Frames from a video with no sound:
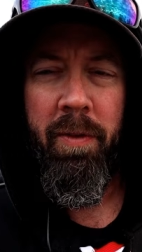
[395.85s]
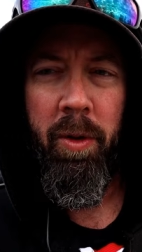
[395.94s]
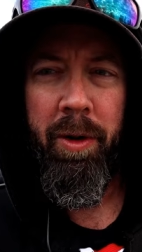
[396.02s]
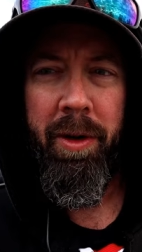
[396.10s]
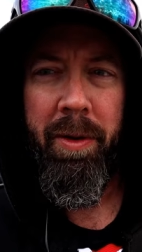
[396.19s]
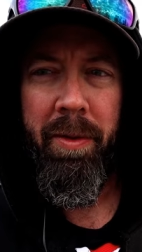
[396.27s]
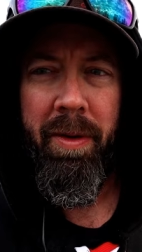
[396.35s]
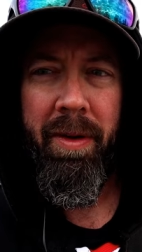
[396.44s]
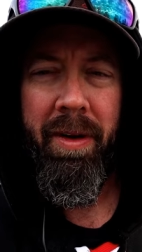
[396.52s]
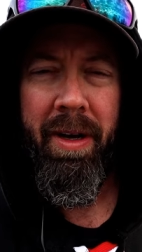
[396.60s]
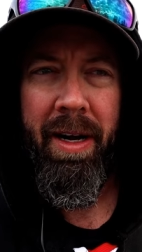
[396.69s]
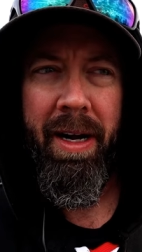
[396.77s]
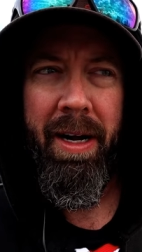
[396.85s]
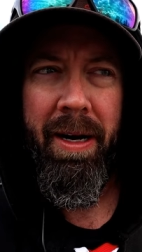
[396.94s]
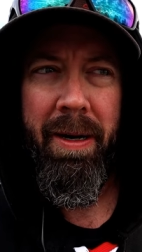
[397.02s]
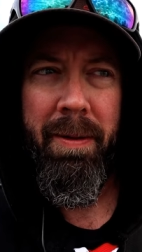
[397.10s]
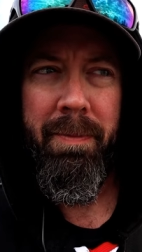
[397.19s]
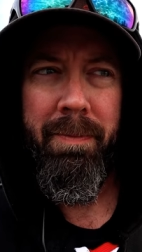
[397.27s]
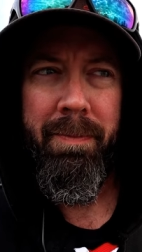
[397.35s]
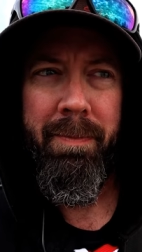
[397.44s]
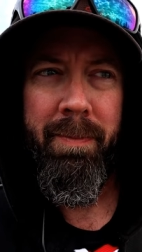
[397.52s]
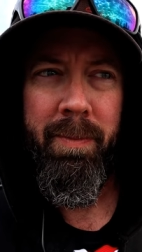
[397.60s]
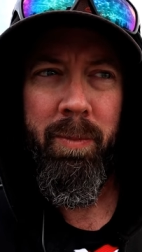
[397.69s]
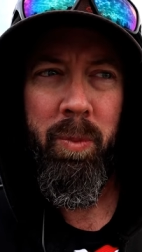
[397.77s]
for you. Um,
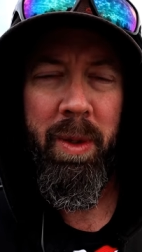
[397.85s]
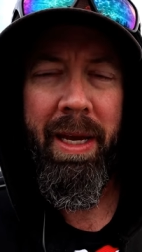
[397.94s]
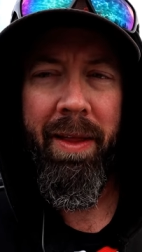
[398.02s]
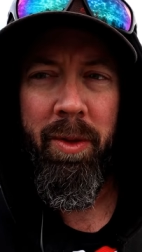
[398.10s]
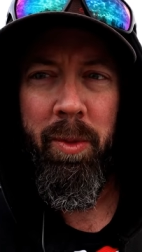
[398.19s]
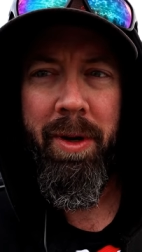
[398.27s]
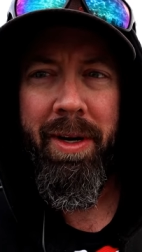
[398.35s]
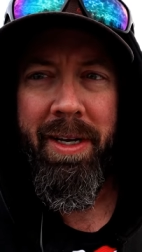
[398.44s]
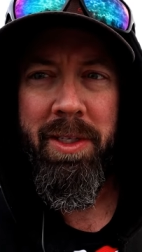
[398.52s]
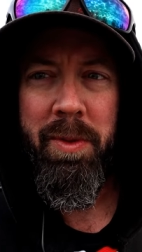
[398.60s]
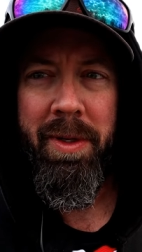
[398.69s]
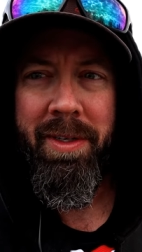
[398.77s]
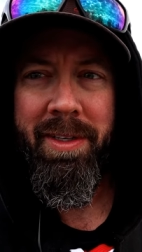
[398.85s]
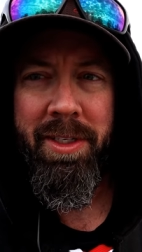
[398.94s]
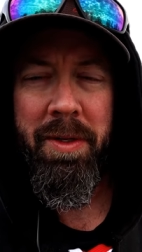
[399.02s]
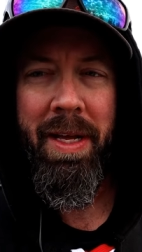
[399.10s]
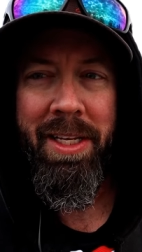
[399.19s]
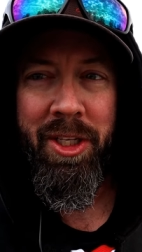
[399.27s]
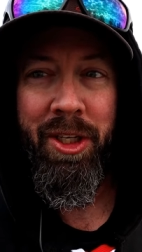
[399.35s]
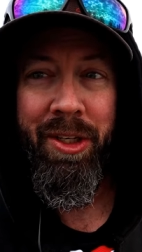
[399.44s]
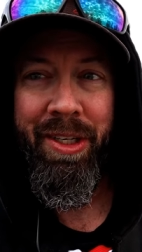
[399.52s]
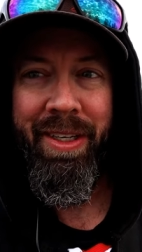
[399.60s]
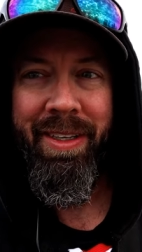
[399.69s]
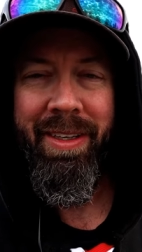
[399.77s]
we got the one nice one, so that's
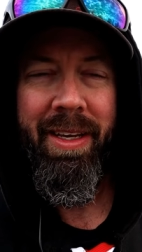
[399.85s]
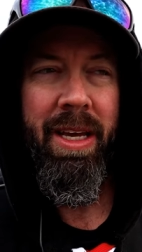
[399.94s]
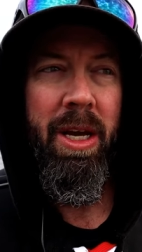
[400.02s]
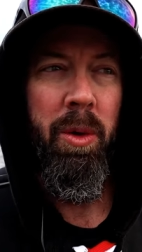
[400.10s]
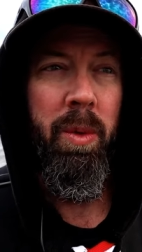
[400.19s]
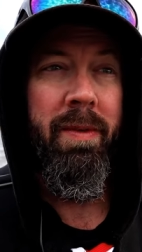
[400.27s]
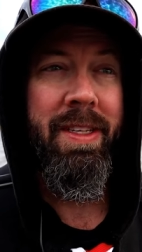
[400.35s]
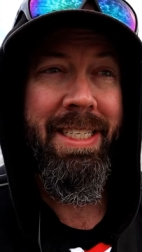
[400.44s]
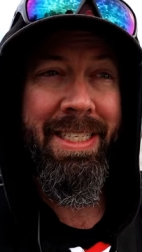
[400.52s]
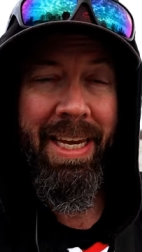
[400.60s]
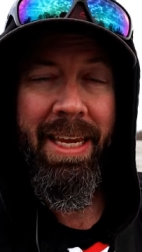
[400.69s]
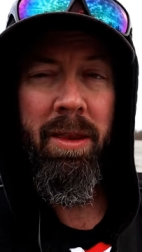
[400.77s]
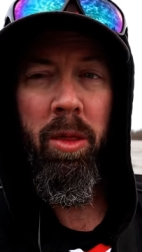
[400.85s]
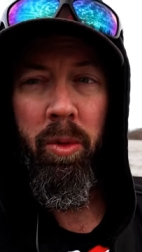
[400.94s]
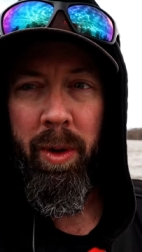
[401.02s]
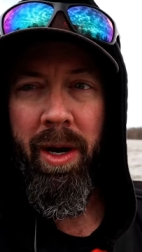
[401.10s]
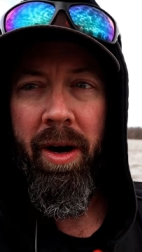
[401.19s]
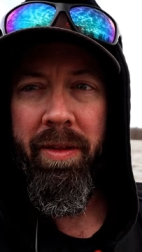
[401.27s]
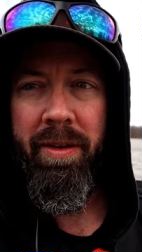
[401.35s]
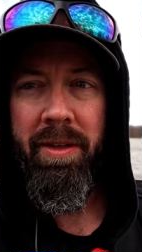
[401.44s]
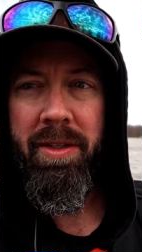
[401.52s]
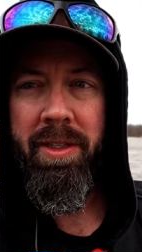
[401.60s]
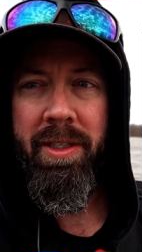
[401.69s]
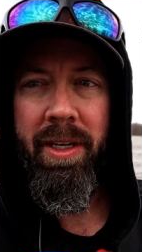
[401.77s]
good. We've seen three
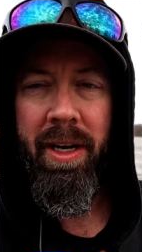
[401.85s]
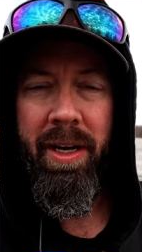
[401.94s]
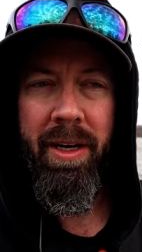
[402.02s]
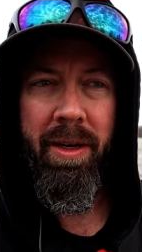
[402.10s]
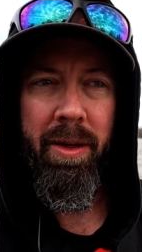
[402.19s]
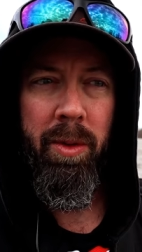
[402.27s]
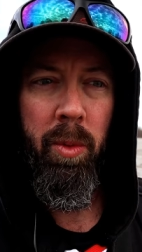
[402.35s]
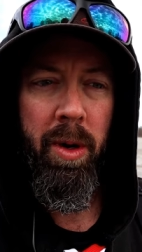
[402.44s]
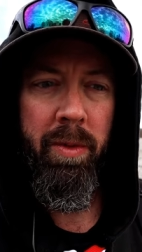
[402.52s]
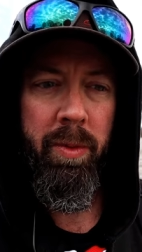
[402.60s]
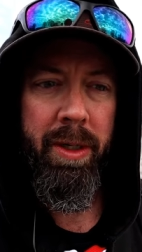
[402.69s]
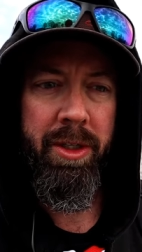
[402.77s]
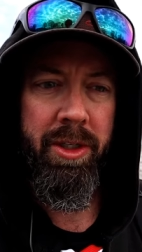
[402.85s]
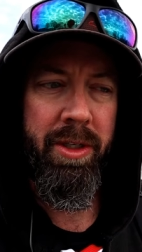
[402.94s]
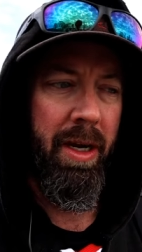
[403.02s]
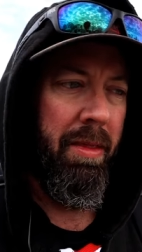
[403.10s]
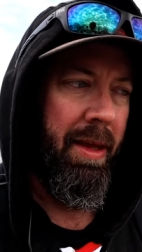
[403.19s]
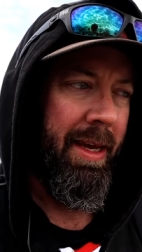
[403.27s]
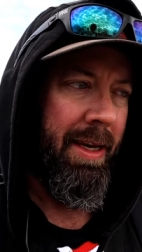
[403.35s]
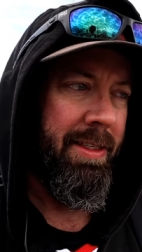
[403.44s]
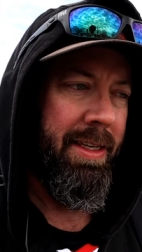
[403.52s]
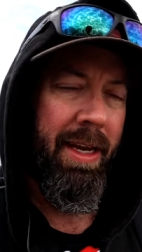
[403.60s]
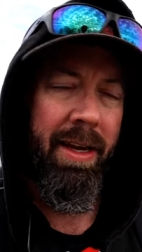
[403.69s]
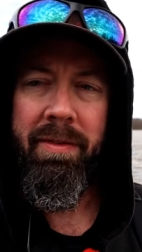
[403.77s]
others, uh, one of which I think I
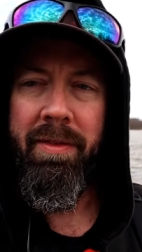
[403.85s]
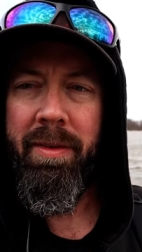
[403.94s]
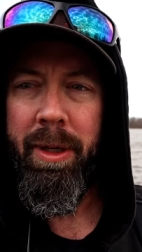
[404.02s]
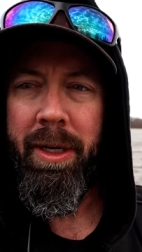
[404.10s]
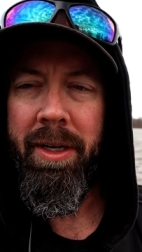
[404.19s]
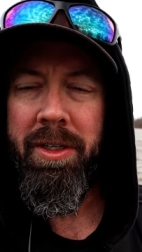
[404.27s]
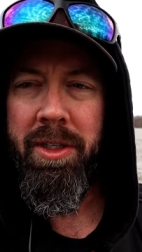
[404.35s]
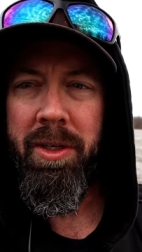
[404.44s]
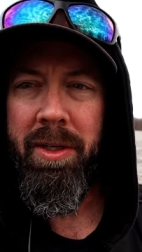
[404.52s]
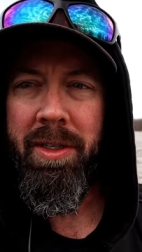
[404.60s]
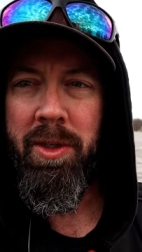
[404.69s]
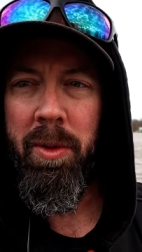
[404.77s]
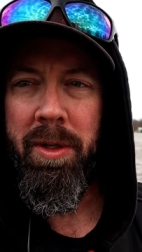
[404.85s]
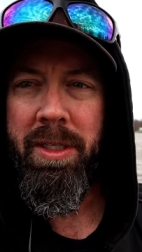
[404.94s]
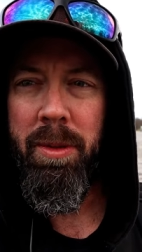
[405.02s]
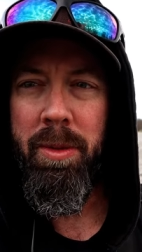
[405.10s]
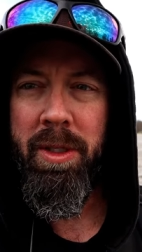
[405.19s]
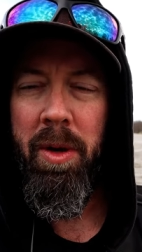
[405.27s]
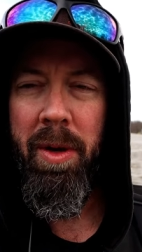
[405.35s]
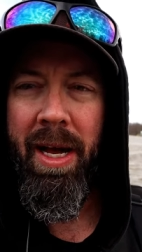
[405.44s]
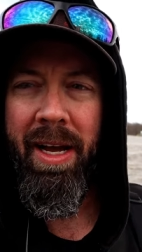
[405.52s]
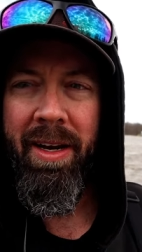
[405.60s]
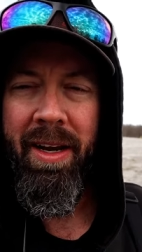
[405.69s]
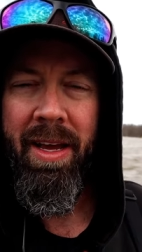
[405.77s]
saved because you could sort of see what was going
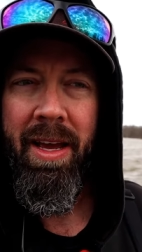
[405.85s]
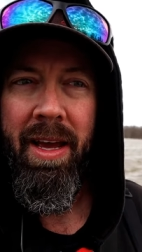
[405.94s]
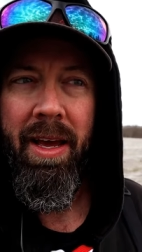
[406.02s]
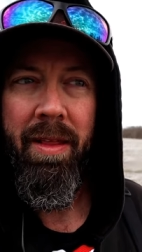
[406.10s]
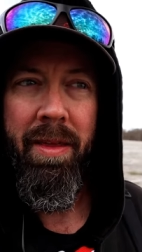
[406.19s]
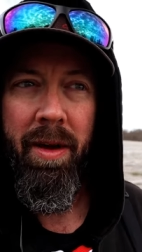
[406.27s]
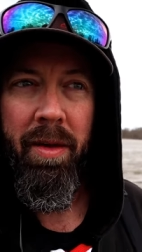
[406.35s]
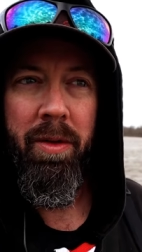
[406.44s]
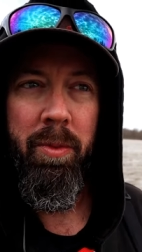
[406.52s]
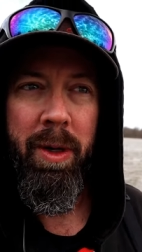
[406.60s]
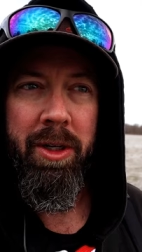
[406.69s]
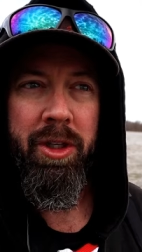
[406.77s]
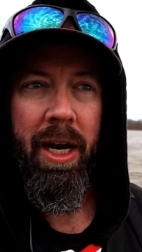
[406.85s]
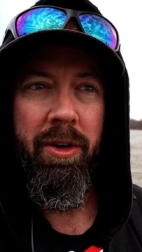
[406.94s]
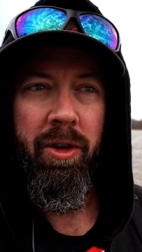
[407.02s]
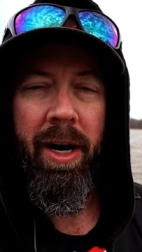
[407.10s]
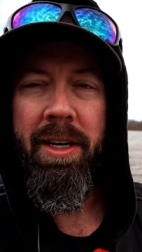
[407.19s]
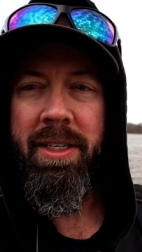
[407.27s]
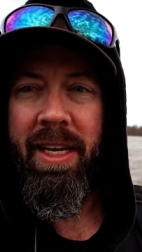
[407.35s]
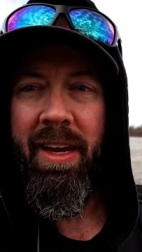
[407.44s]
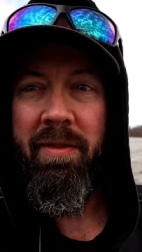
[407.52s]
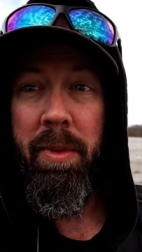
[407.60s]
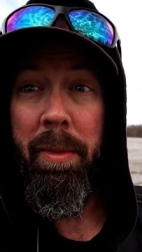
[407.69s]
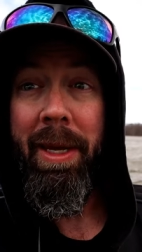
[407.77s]
on. The other which I tried to save,
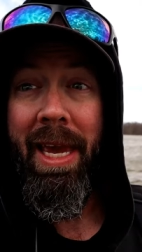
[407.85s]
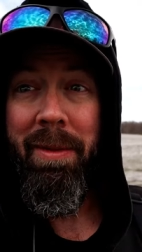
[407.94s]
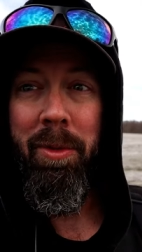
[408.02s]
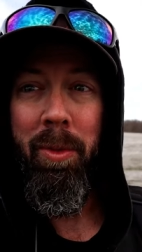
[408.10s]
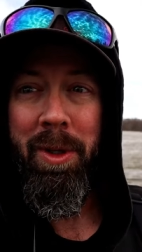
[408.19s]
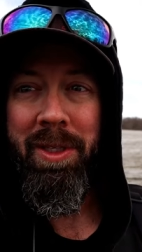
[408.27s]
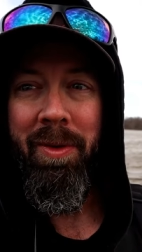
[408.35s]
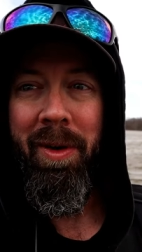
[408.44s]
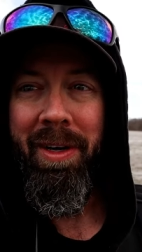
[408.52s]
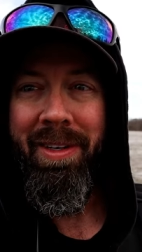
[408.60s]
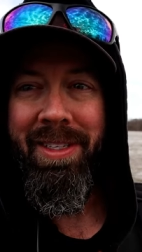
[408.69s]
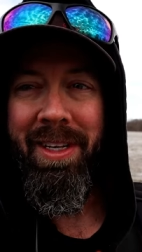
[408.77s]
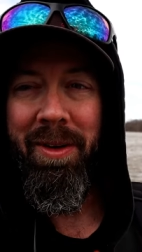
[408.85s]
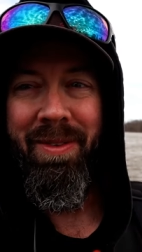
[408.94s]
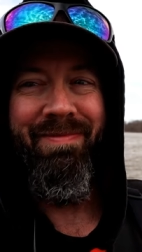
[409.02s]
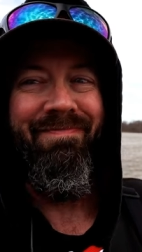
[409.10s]
but my camera wasn't running, so